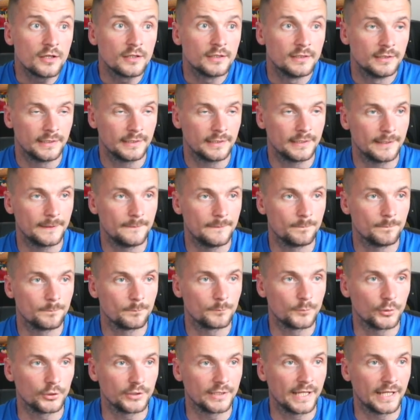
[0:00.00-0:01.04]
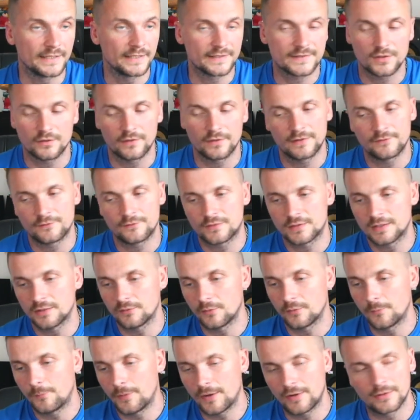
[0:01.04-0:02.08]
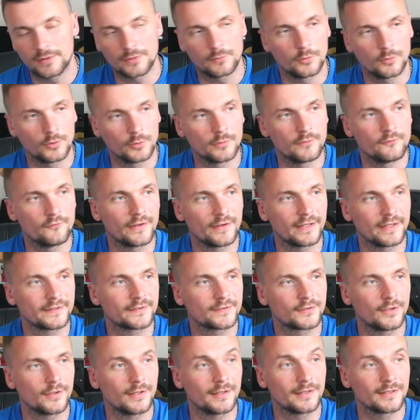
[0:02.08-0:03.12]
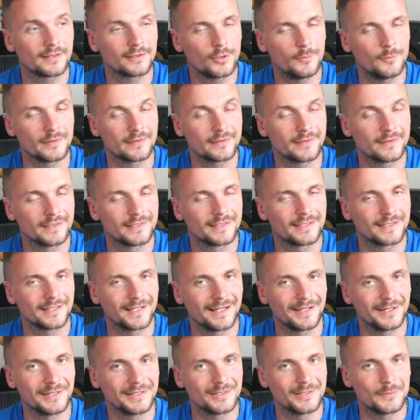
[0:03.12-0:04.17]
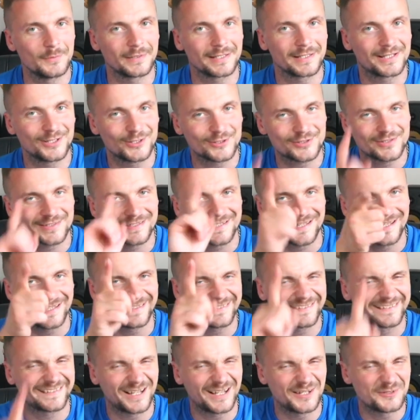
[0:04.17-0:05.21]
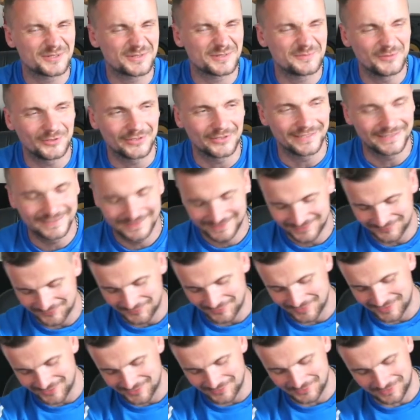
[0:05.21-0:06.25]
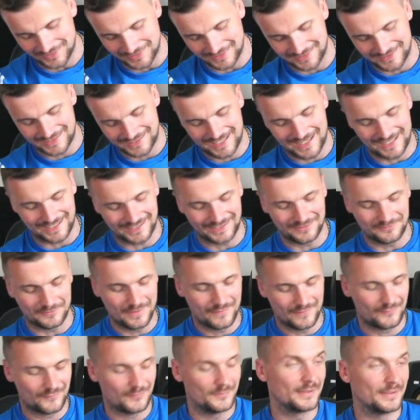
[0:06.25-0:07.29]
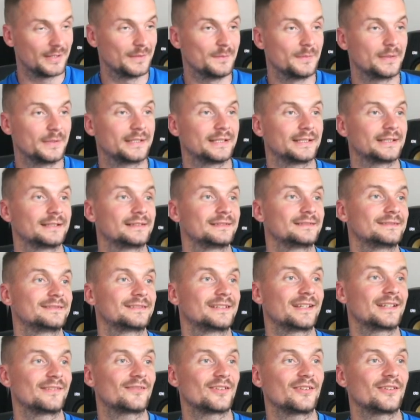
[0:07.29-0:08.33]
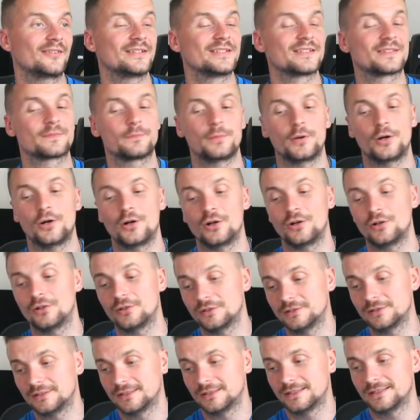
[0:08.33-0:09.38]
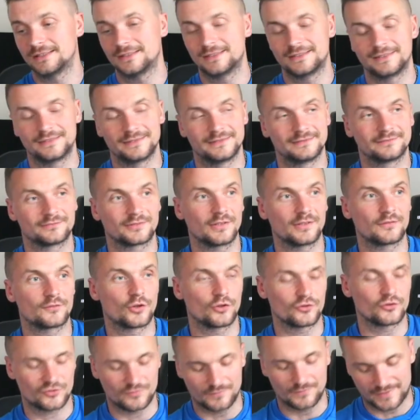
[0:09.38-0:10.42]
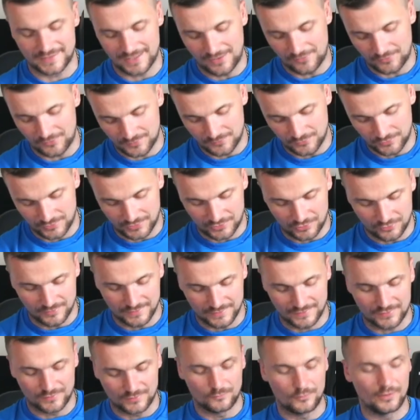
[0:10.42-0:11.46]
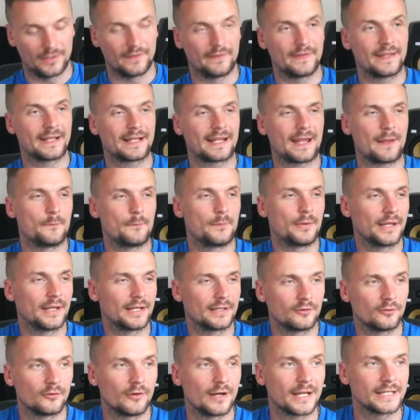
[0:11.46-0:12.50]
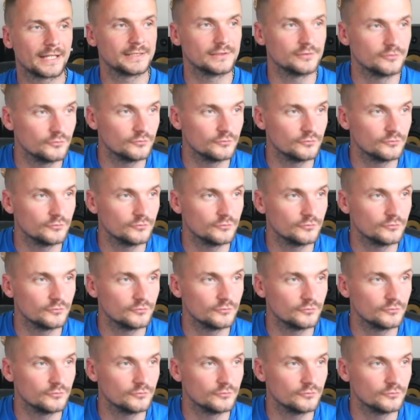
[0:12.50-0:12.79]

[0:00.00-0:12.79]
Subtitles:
But yeah, so they've apparently want to invest. So it got me thinking, like, a little bit closer to that Saudi money. If we do, like, you can't get away from it at the minute. If you're in sport, you've got some Saudi money coming somewhere, and they're getting paid all right.